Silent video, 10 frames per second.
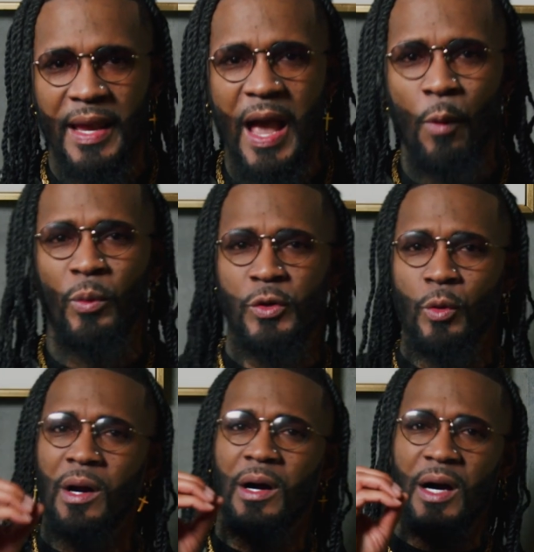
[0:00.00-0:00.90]
And when you
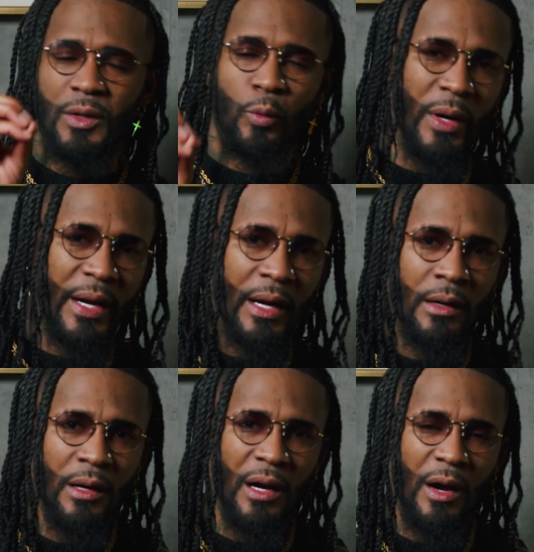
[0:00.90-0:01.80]
are unaware
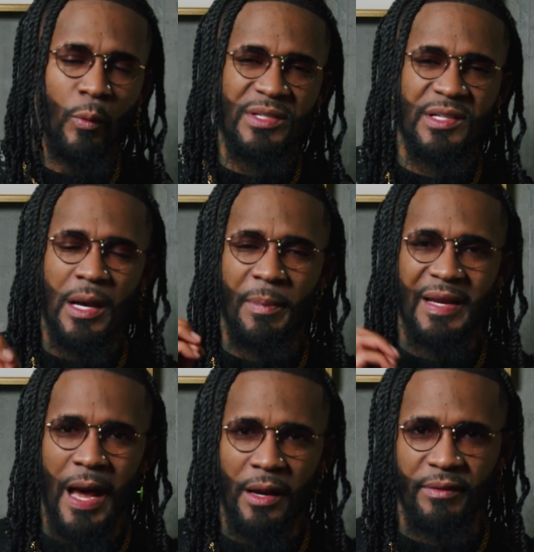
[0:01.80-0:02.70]
of what's coming
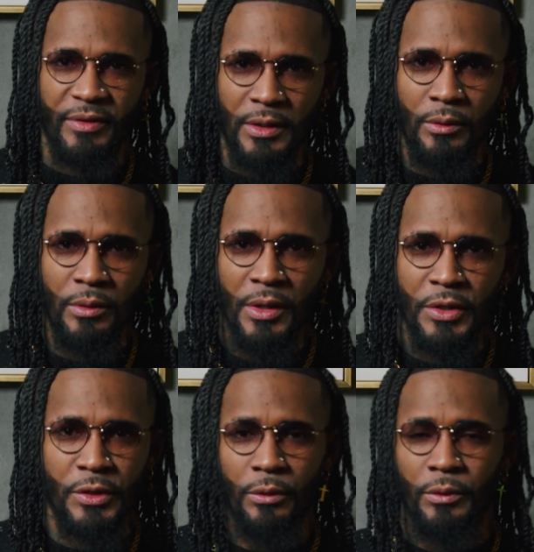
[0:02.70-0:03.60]
out of you,
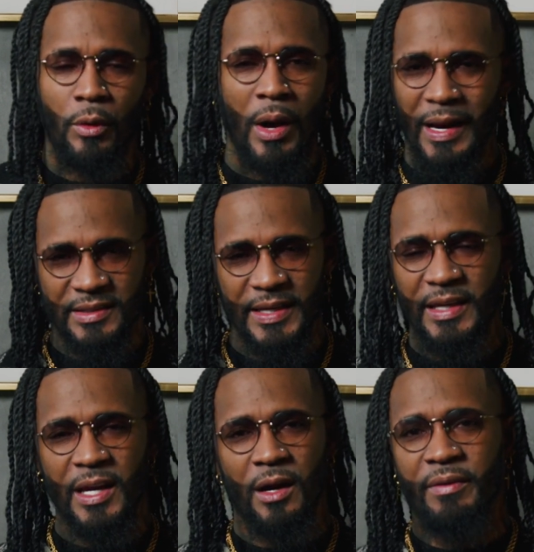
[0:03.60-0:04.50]
you don't know how to take
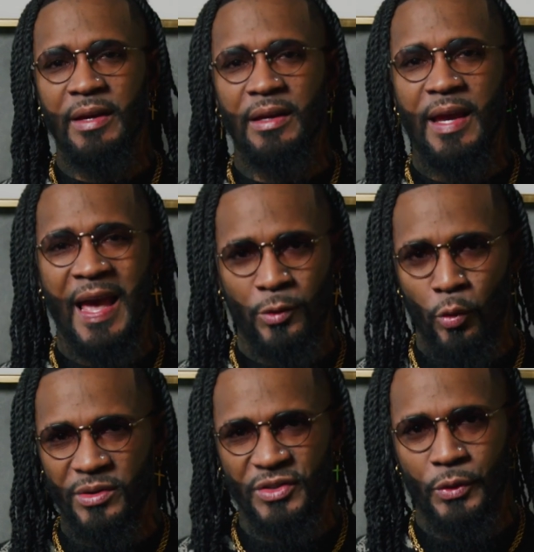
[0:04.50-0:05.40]
care of it and
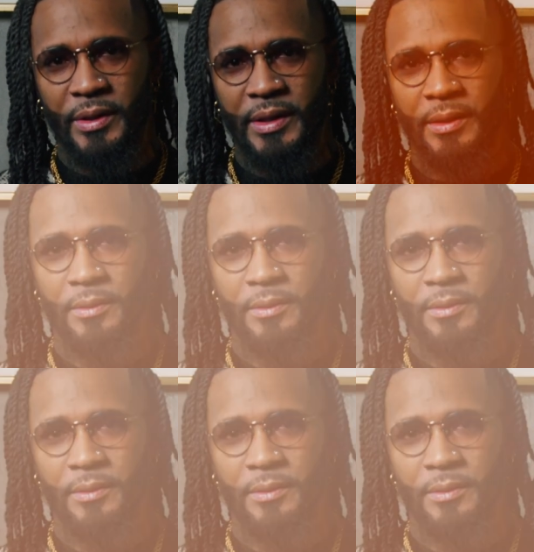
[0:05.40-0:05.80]
or steward it.